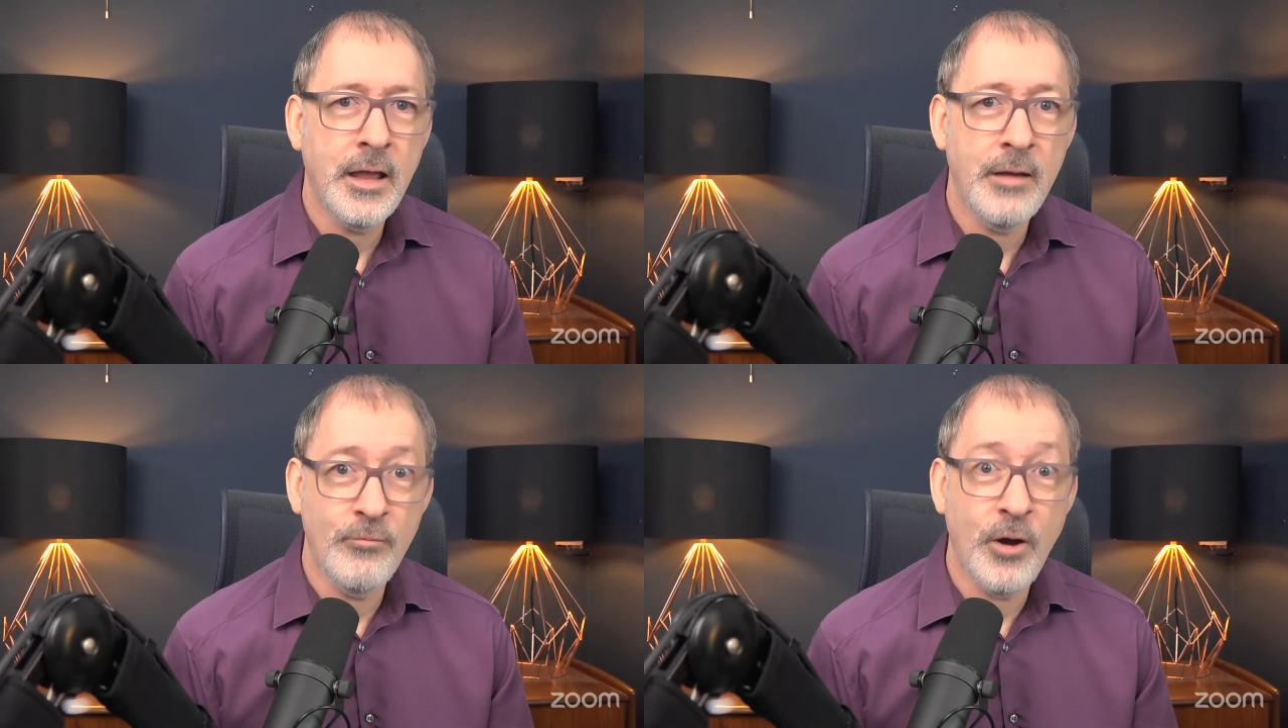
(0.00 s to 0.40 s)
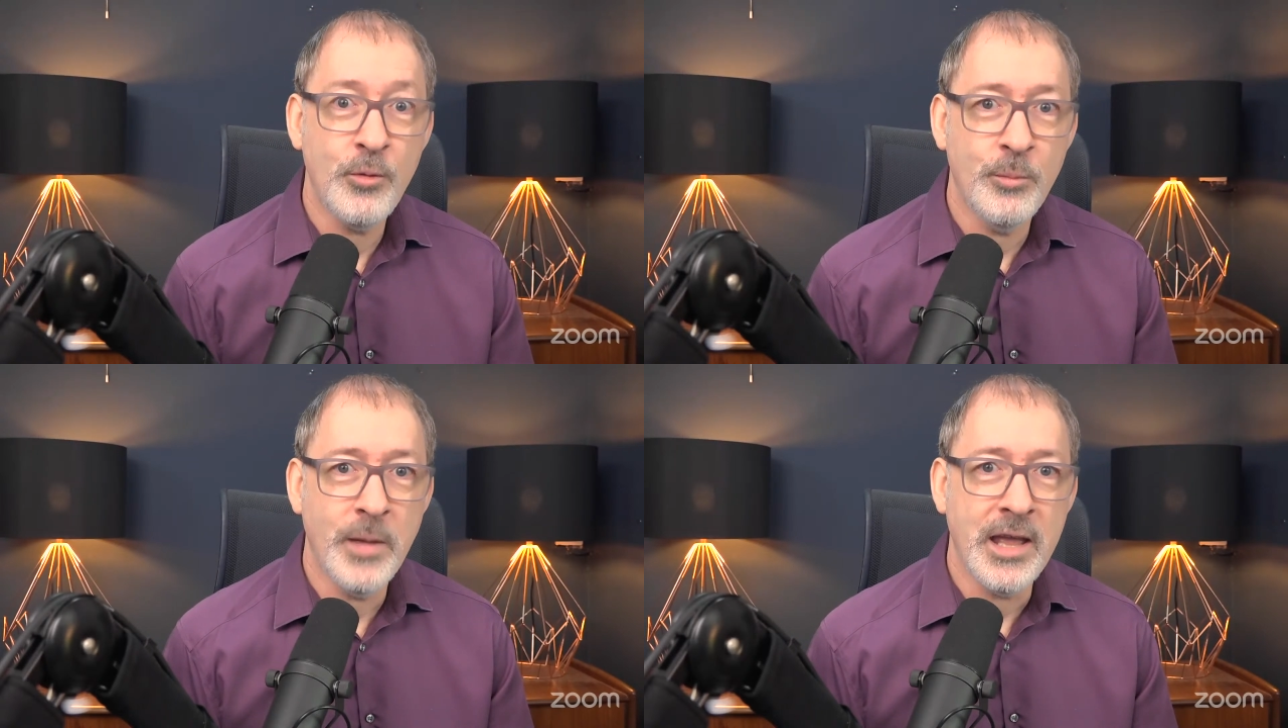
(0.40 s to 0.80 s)
it
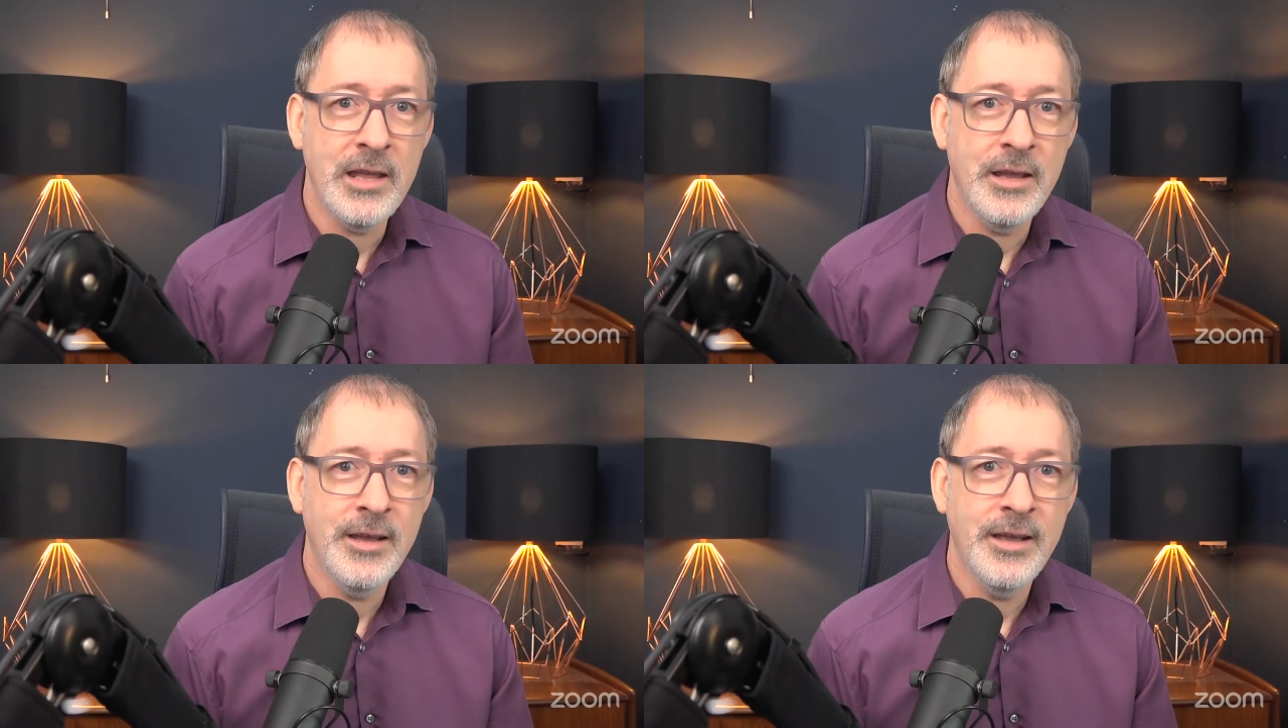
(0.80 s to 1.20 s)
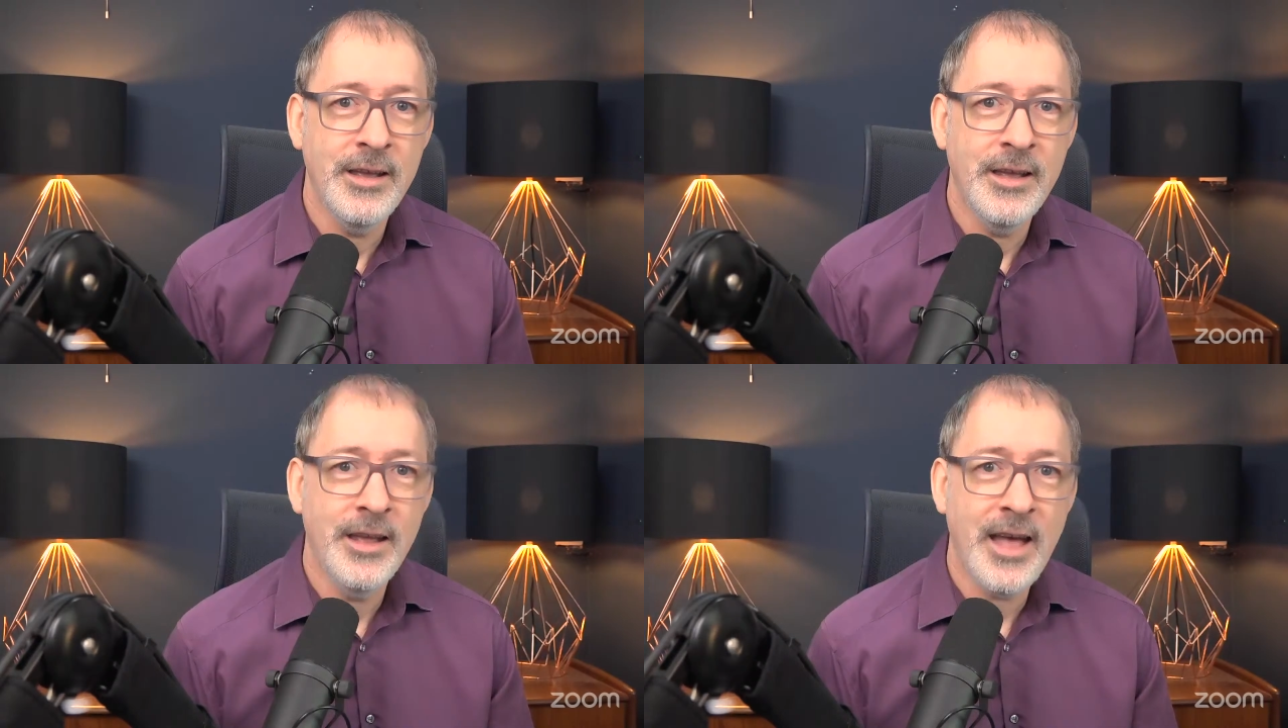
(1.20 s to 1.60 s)
wrote me
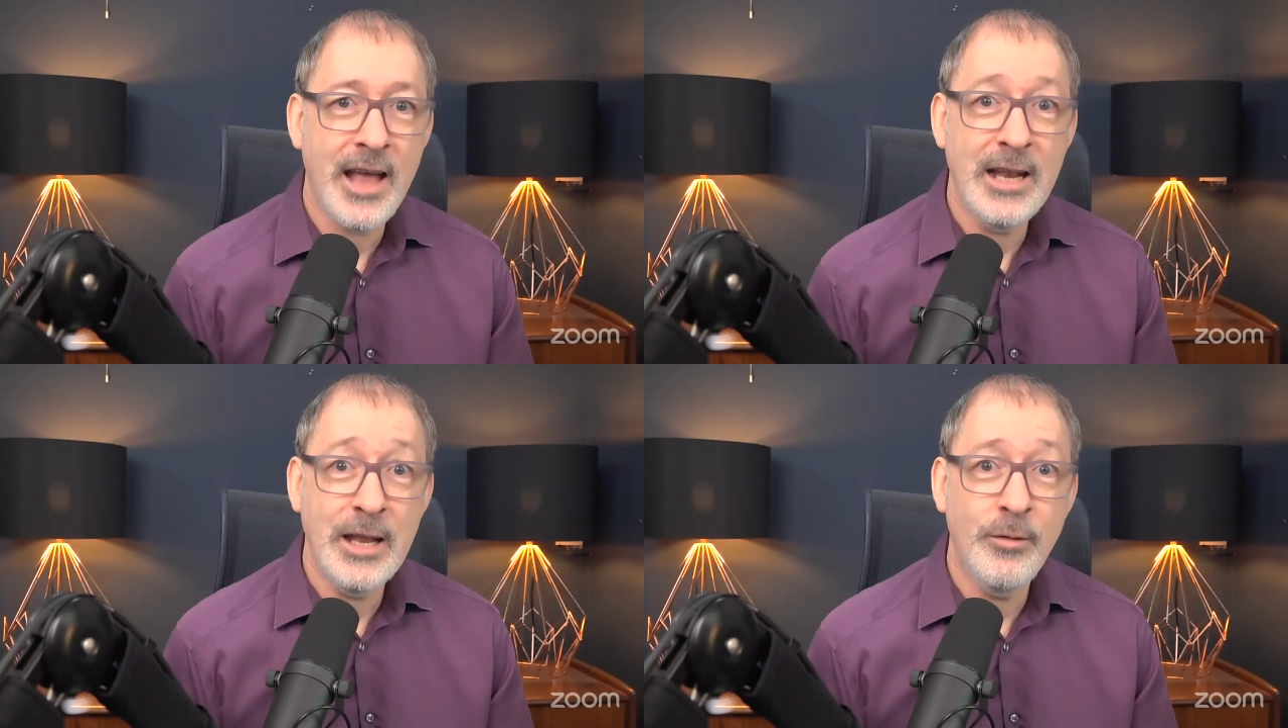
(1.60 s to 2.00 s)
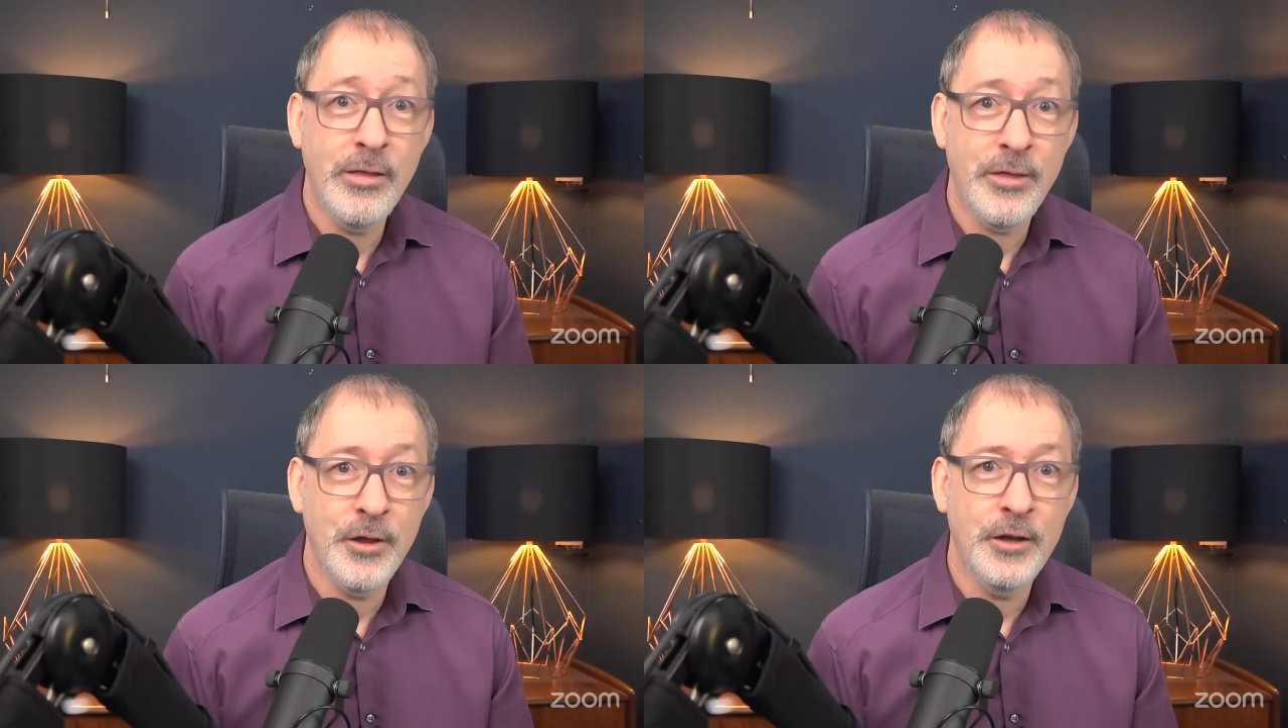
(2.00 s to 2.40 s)
a lower
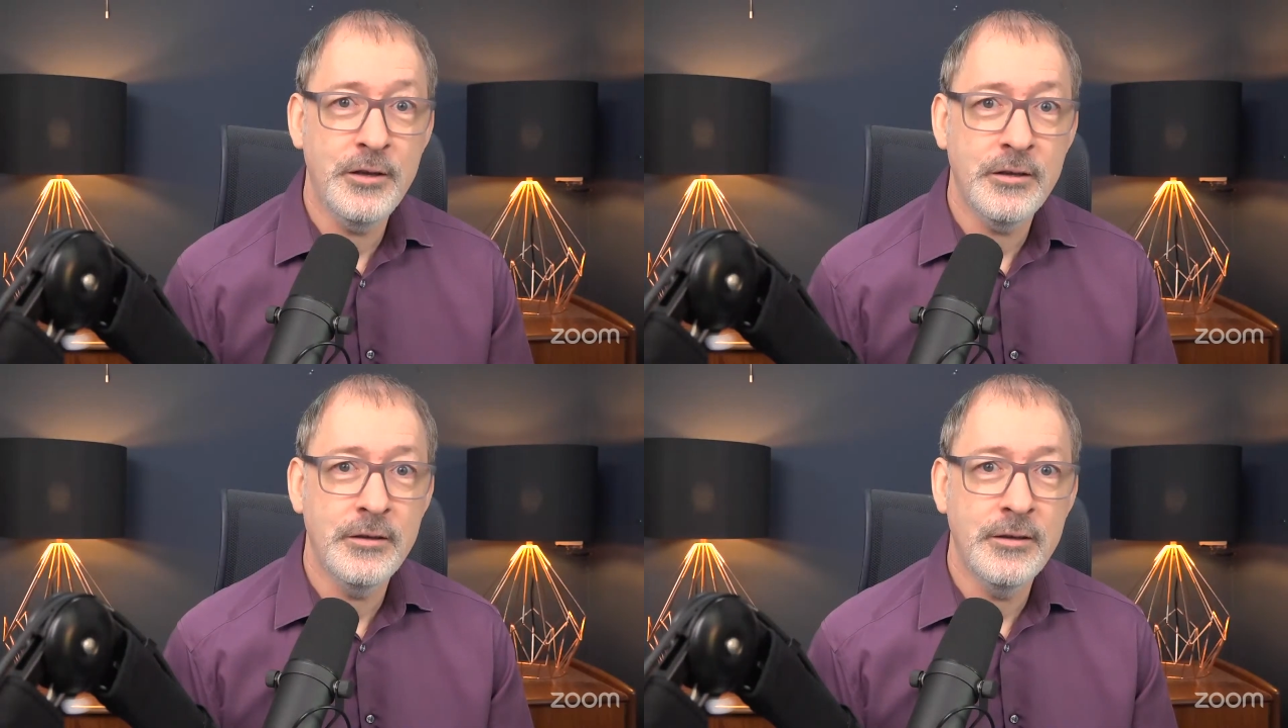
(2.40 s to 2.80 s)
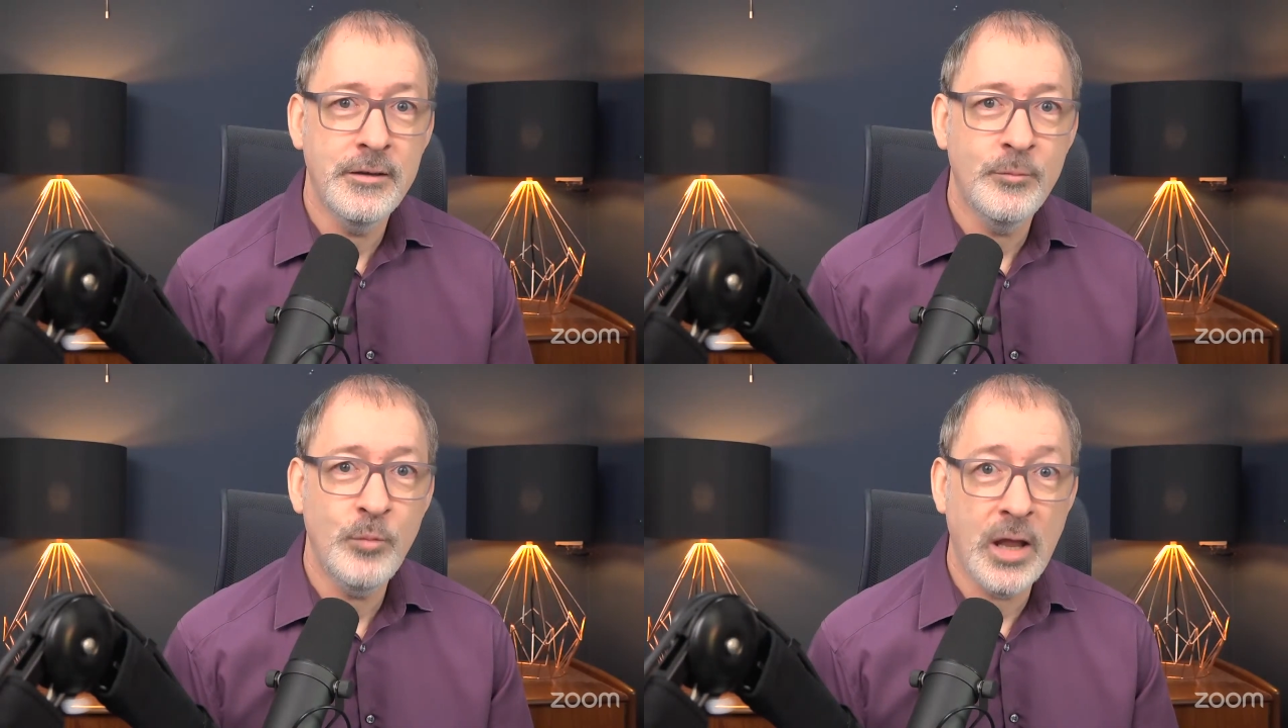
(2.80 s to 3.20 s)
third
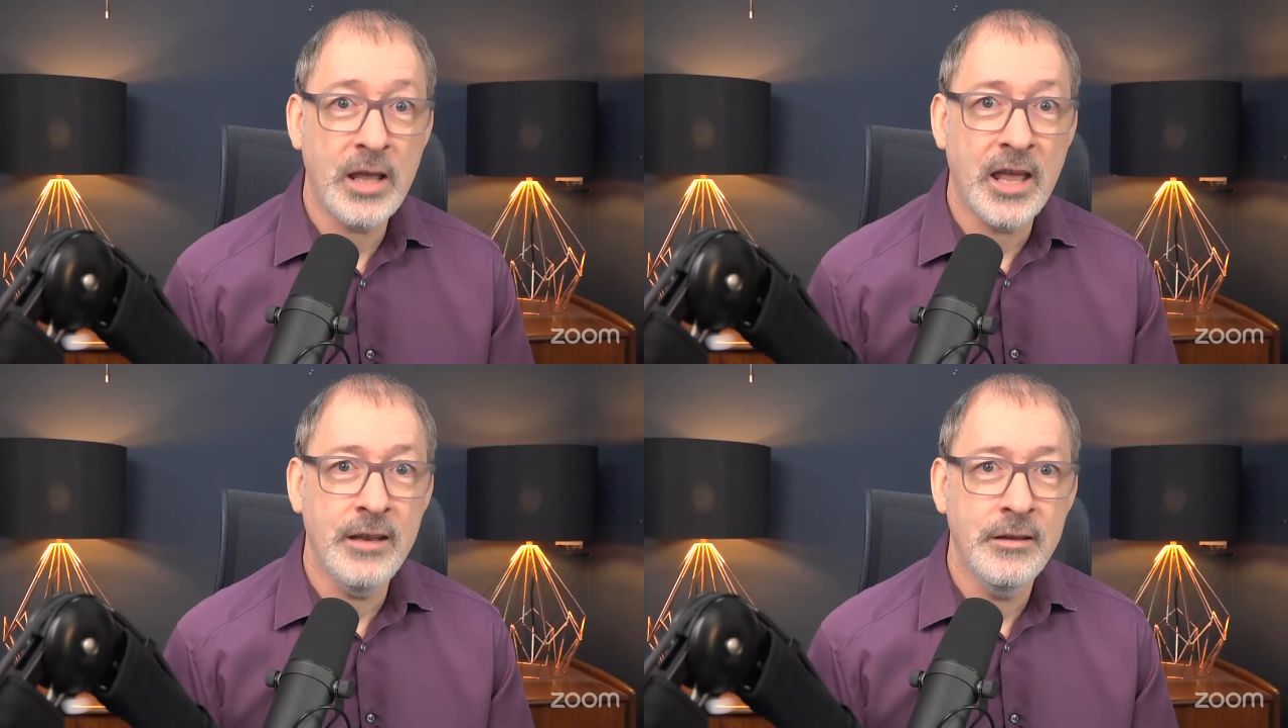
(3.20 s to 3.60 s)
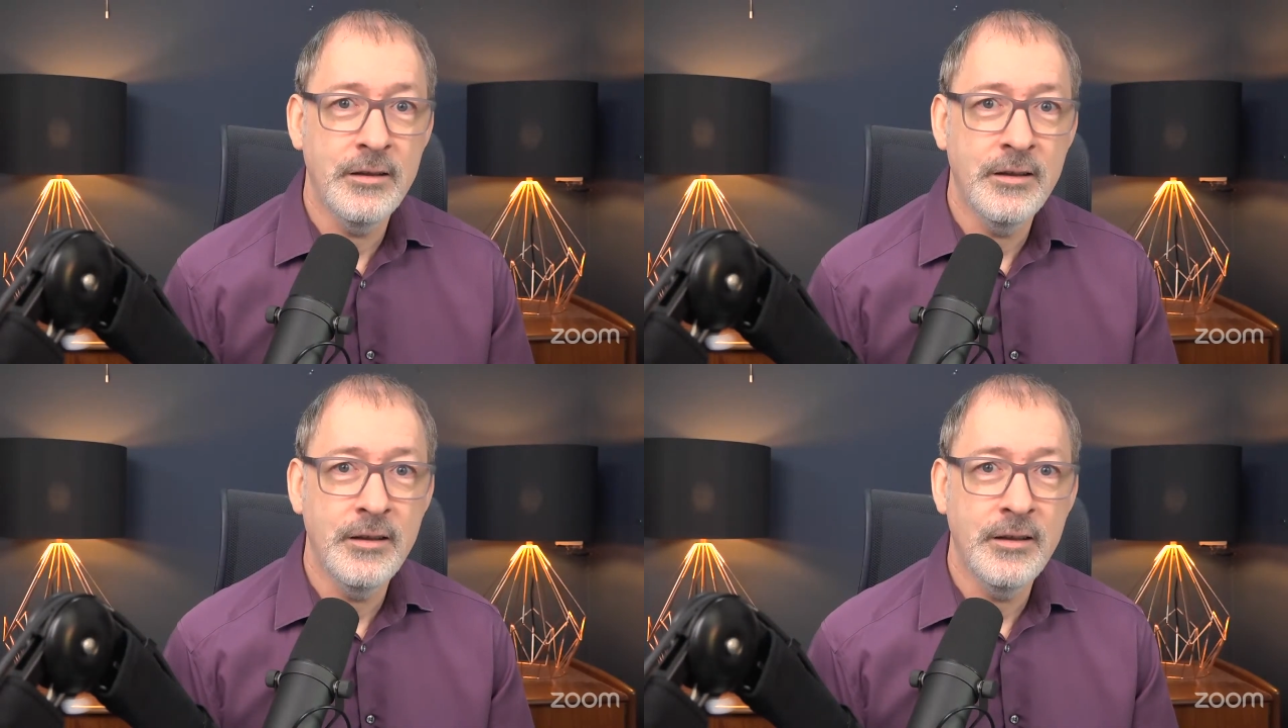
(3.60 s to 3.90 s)
plugin,